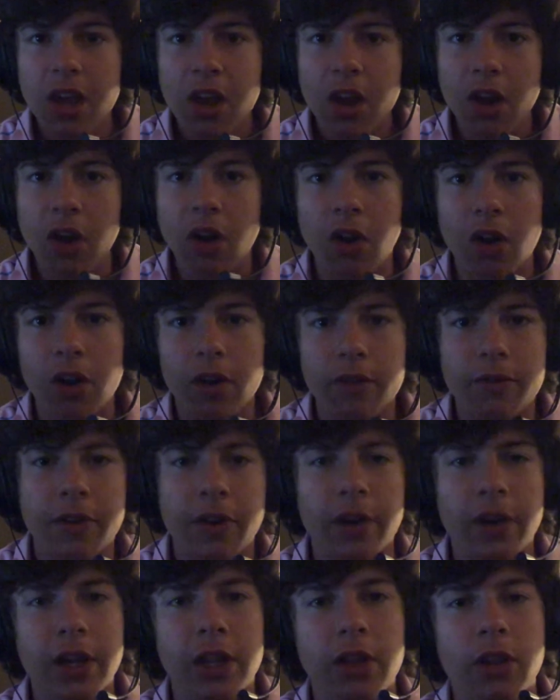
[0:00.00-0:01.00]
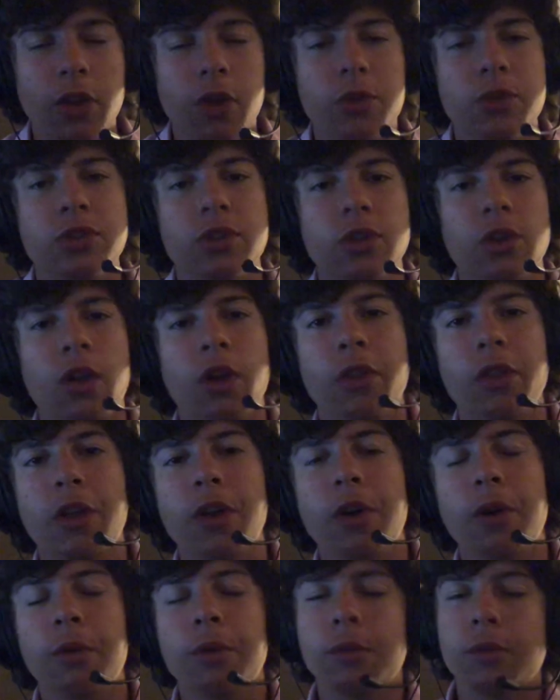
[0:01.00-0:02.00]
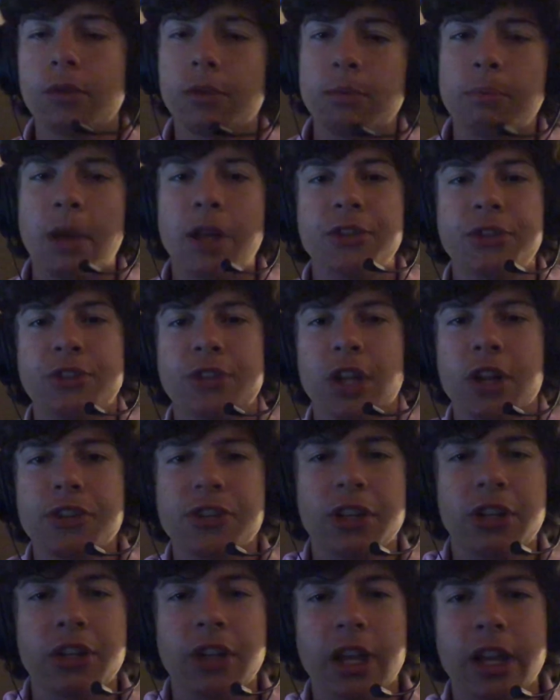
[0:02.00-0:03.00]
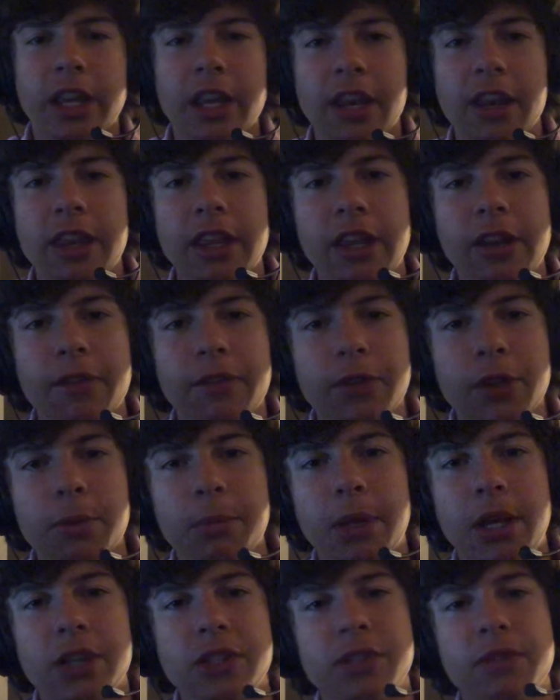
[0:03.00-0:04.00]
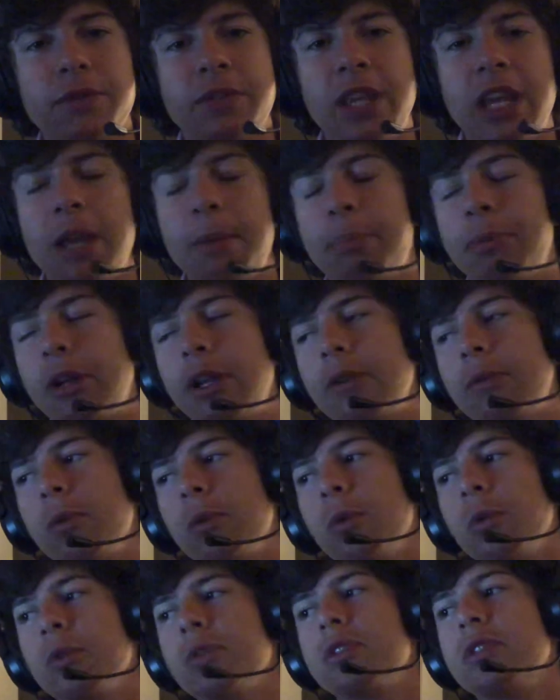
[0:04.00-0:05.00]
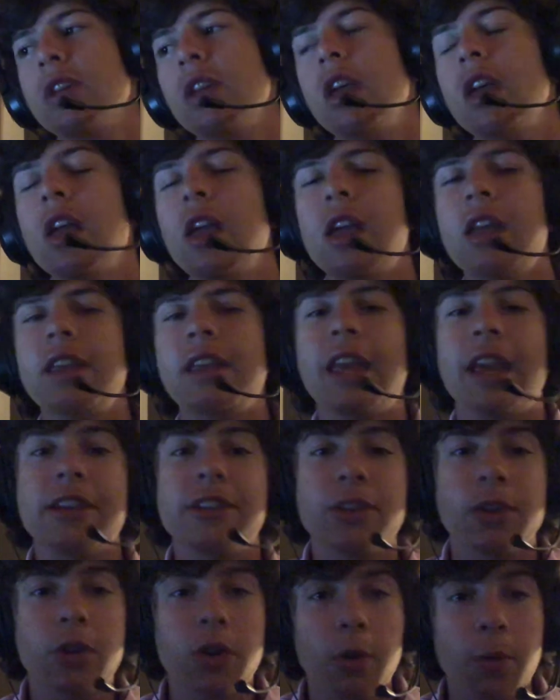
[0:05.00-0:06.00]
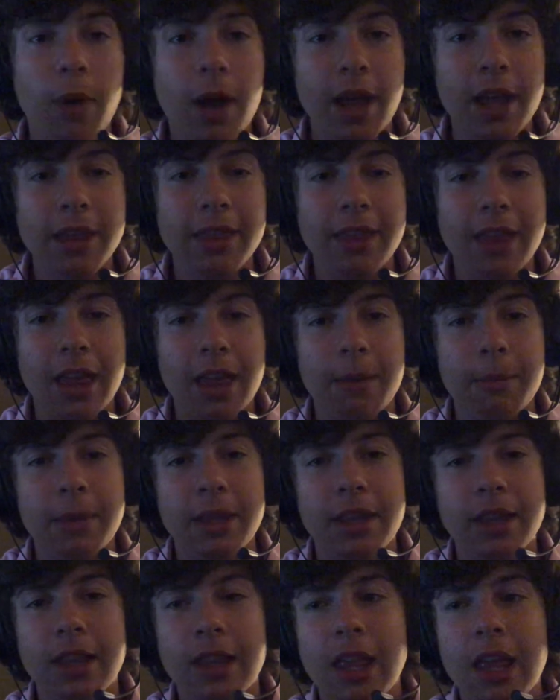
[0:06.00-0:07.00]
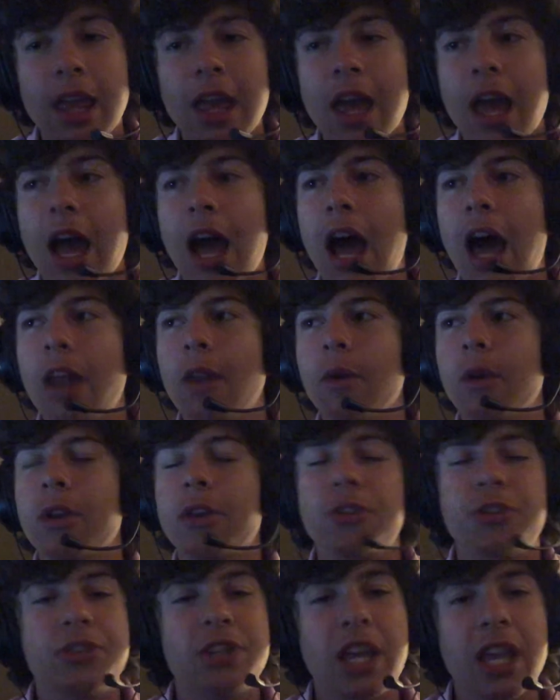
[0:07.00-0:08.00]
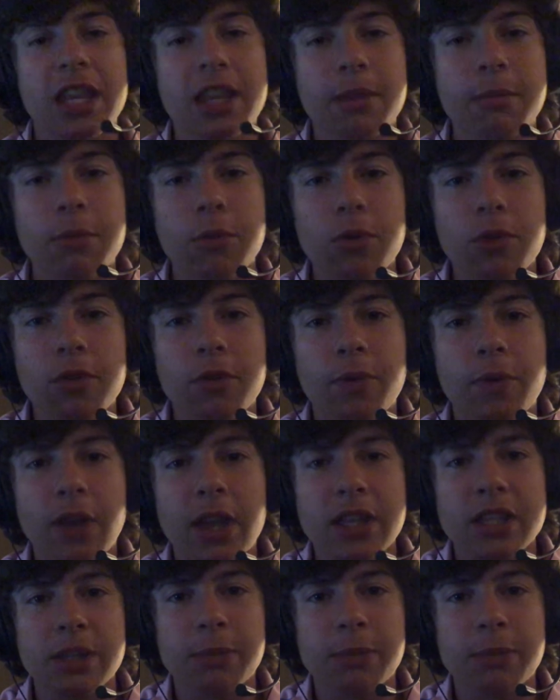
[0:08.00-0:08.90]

are very close, although Magic Johnson could not get in the interview because of tampering rules. Yeah, so Kawhi, I don't understand the move as a